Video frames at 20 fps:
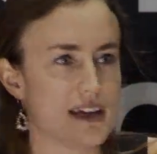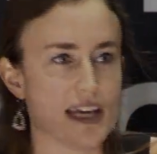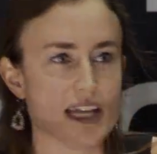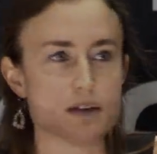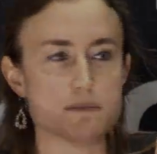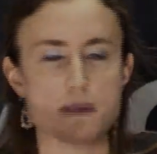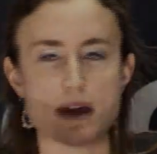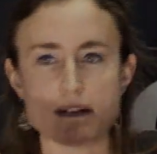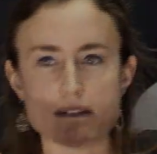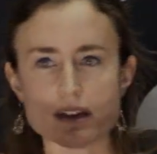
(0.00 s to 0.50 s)
In
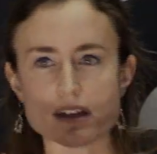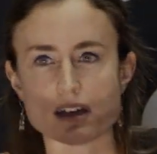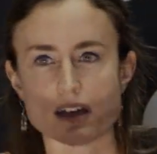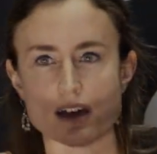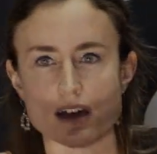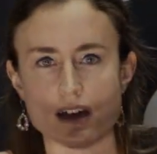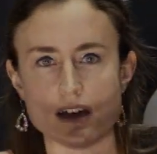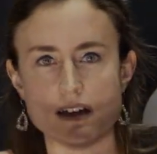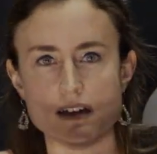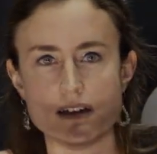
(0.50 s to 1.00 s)

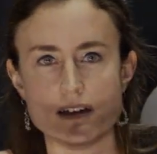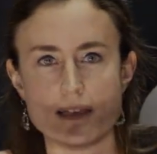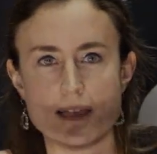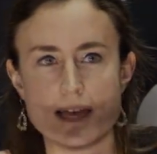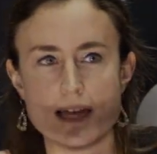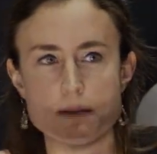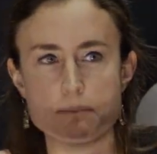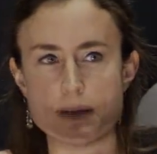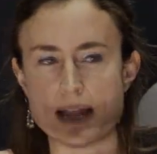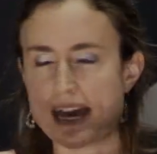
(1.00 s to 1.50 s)
America,
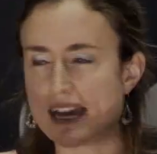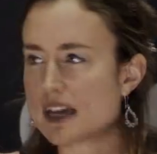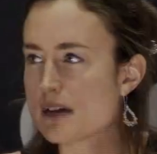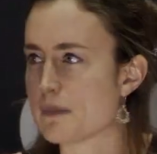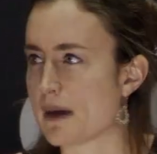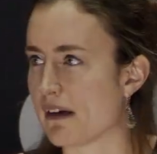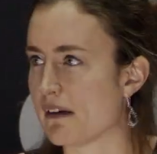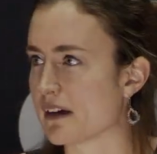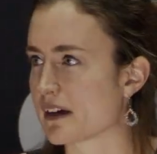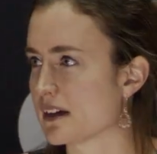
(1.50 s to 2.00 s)
black
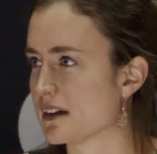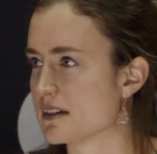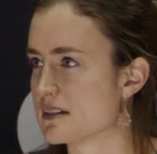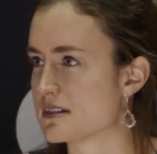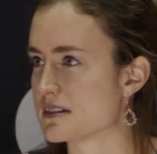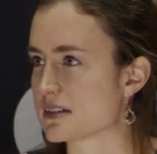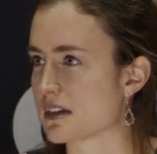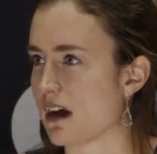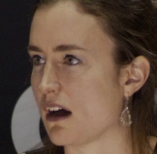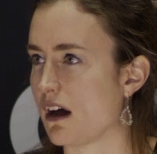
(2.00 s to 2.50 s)

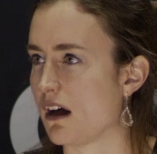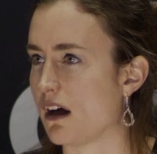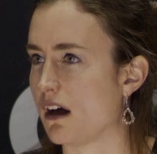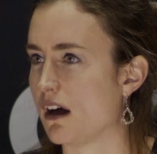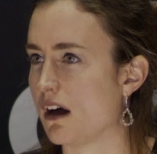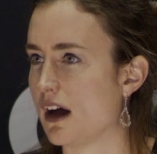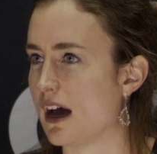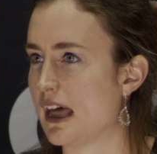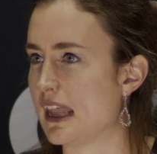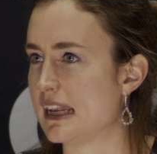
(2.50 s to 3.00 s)
Americans
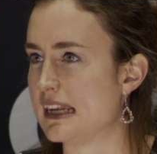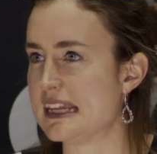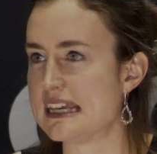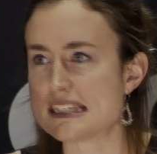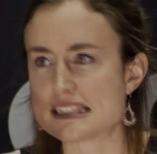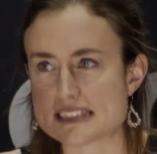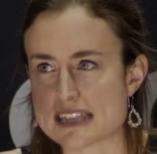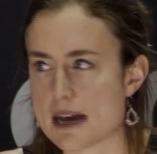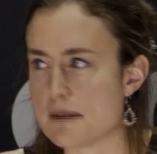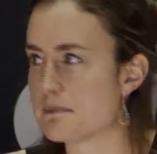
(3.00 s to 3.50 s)
are at
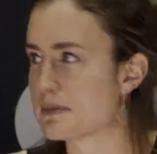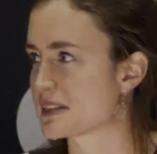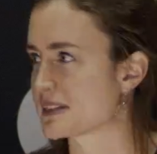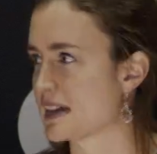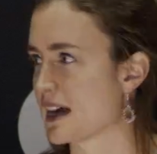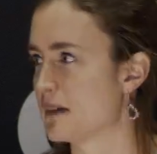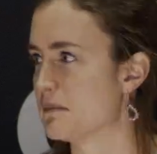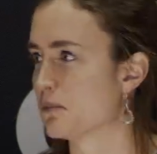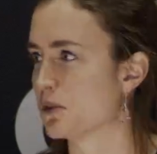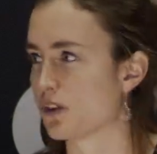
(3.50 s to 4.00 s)
least
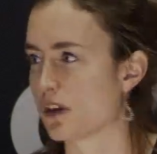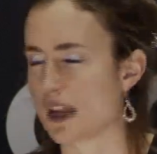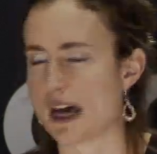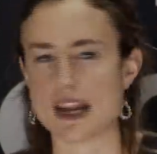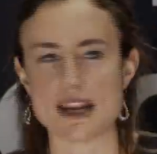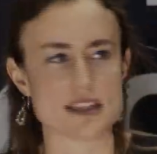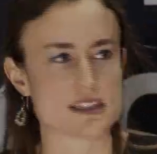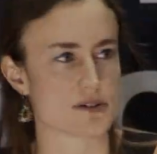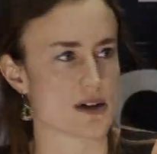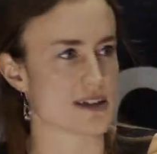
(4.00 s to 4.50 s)
10% more
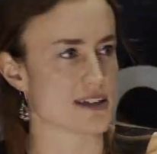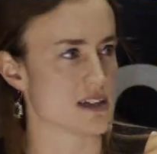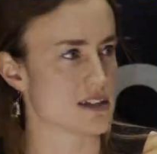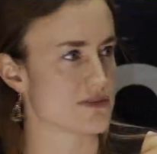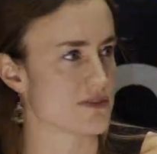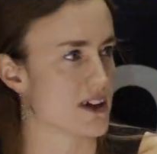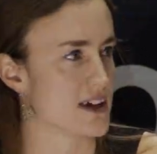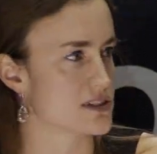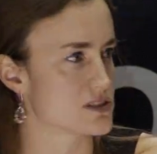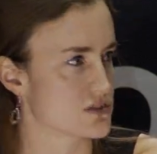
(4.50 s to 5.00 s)
likely to
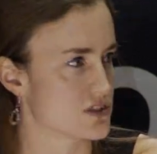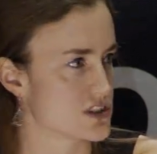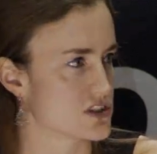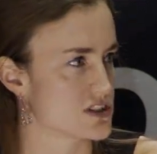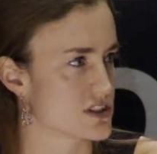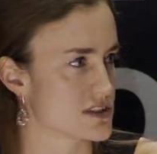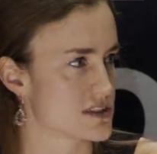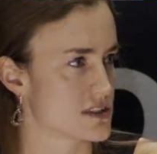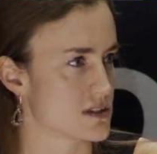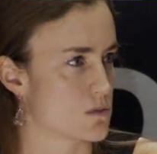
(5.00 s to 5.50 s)
identify as
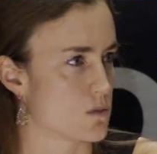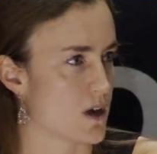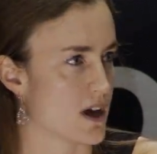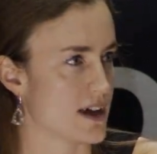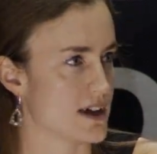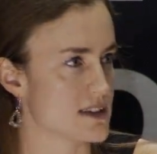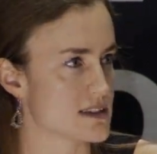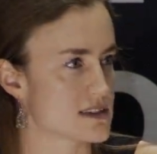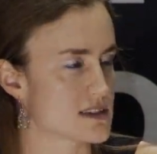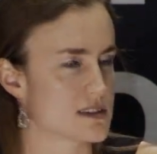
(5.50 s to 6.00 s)
Christians than
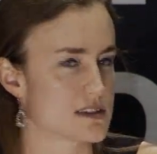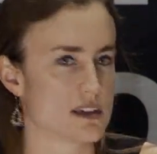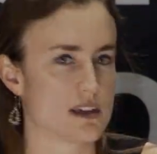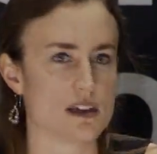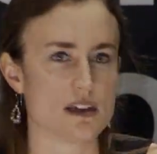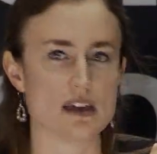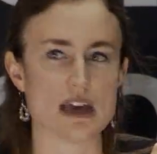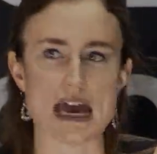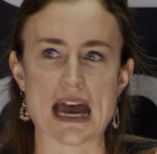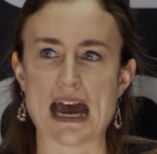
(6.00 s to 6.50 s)
whites
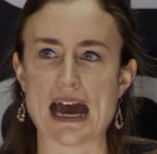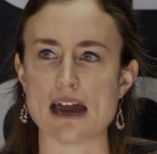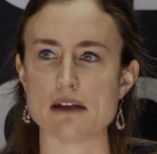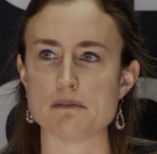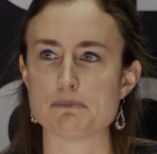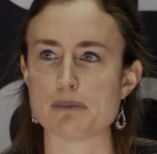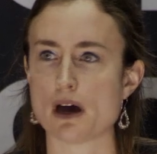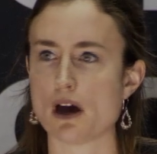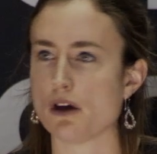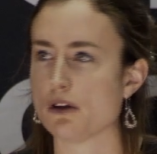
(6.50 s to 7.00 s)

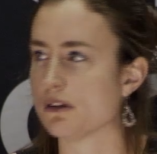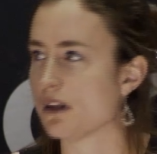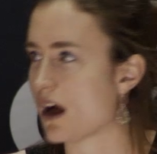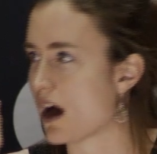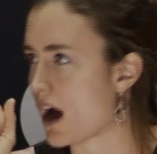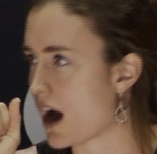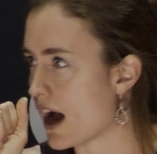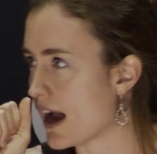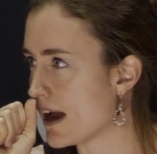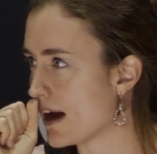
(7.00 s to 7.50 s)
and poll
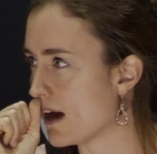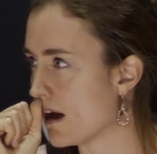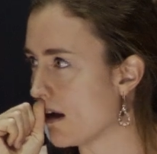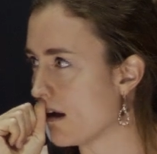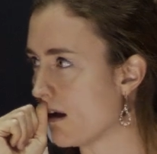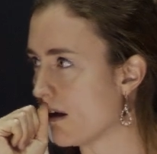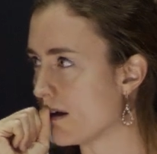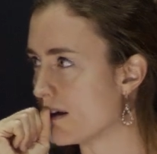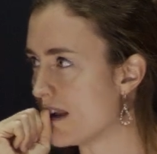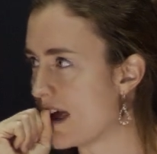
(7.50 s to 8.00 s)
higher
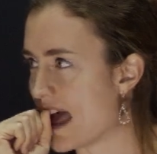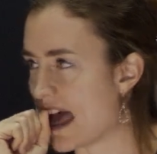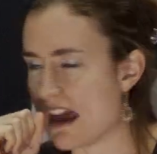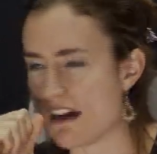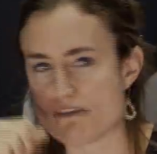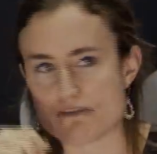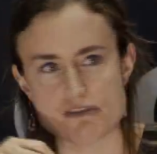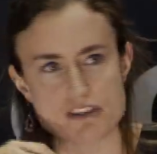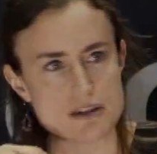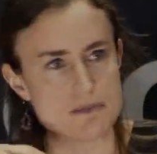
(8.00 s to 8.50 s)
on
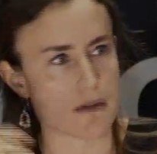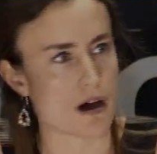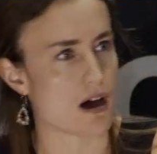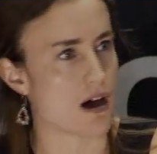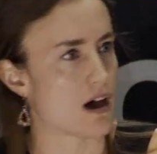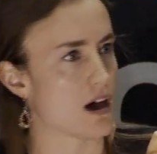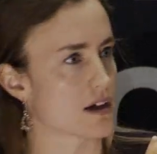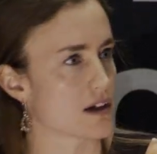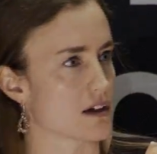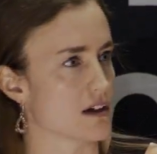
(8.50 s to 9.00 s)
every
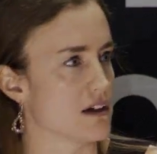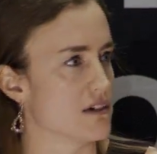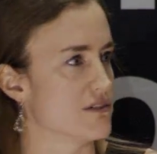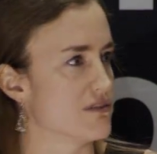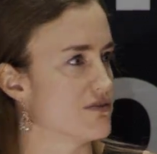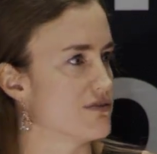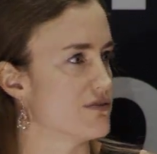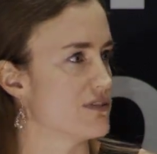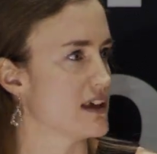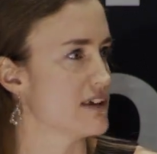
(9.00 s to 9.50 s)
mark
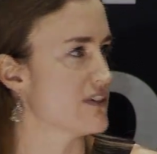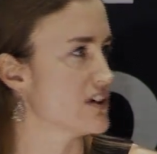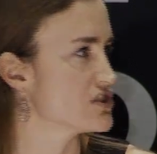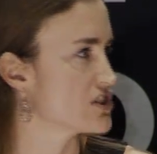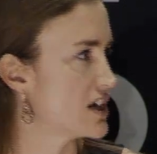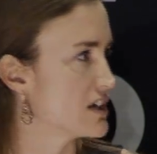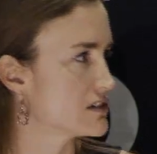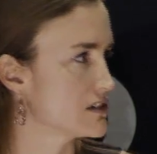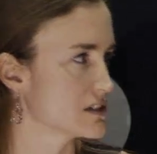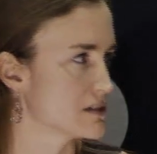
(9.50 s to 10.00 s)
of
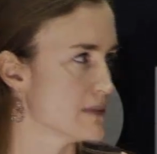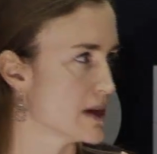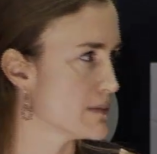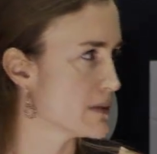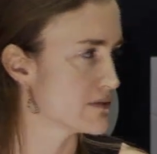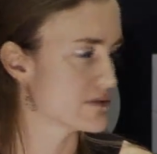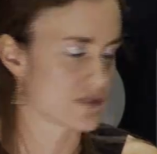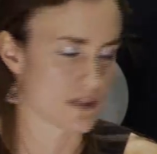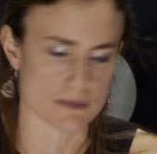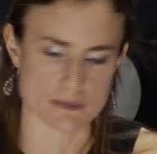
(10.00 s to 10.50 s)
evangelical
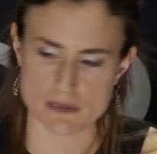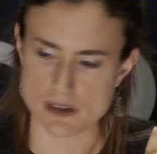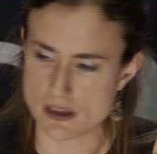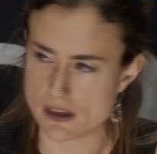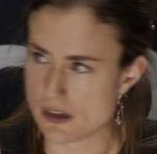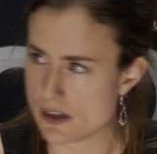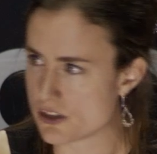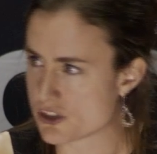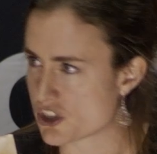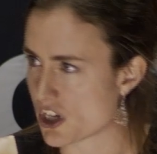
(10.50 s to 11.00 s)
commitment, from
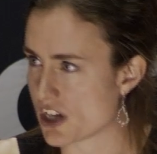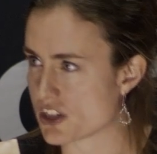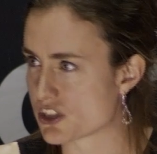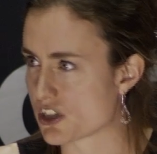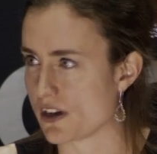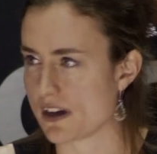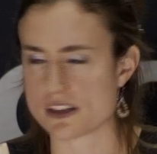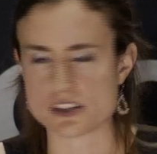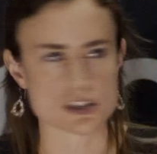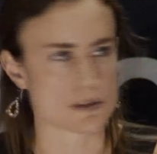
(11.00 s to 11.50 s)

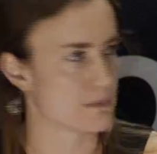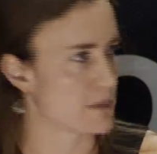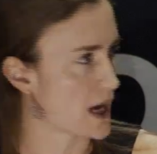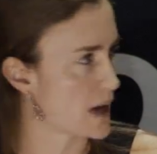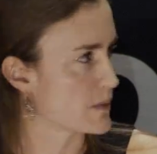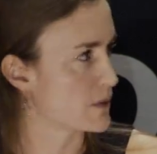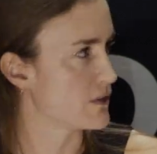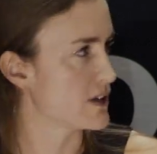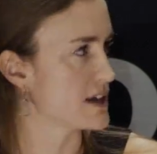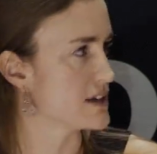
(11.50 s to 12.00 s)
church going to
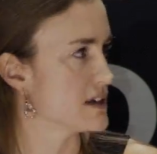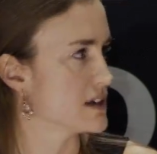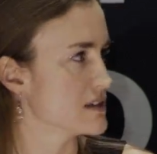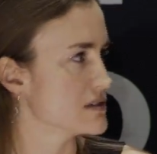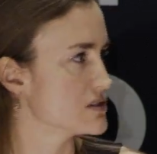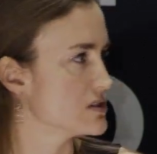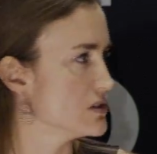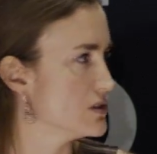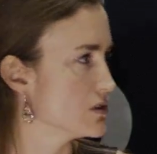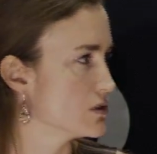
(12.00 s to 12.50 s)
Bible
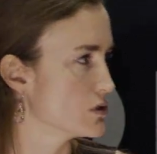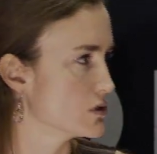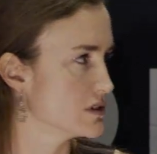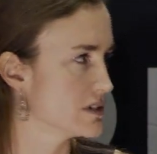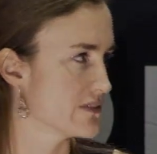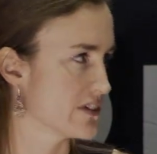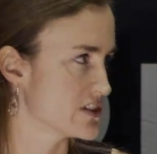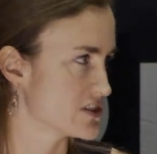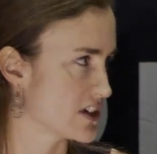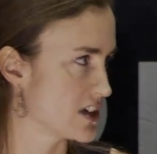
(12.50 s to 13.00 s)
reading to
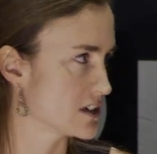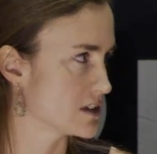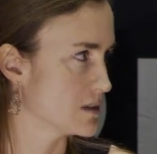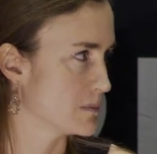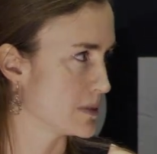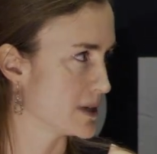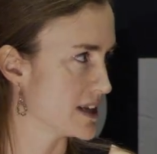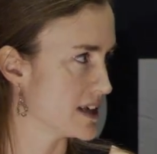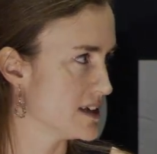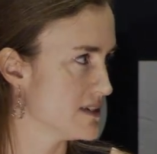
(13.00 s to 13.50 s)
core
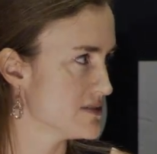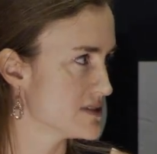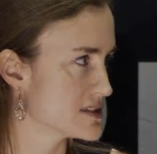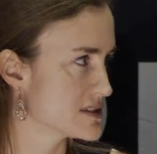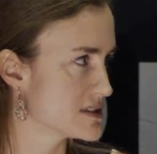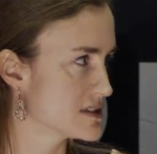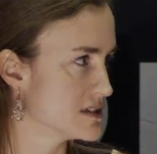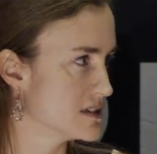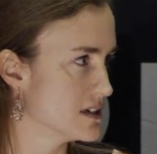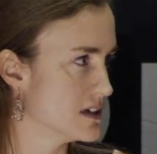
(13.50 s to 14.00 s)
evangelical
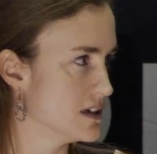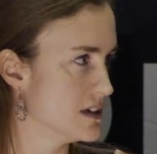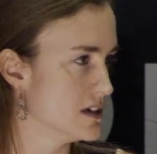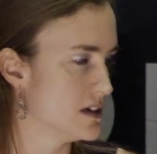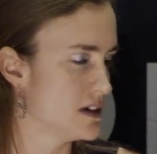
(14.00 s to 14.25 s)
beliefs.